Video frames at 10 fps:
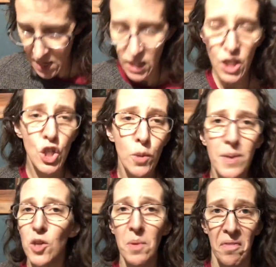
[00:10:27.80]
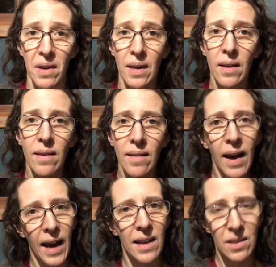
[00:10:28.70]
Super terrific,
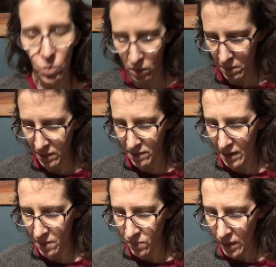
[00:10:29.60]
as one might say.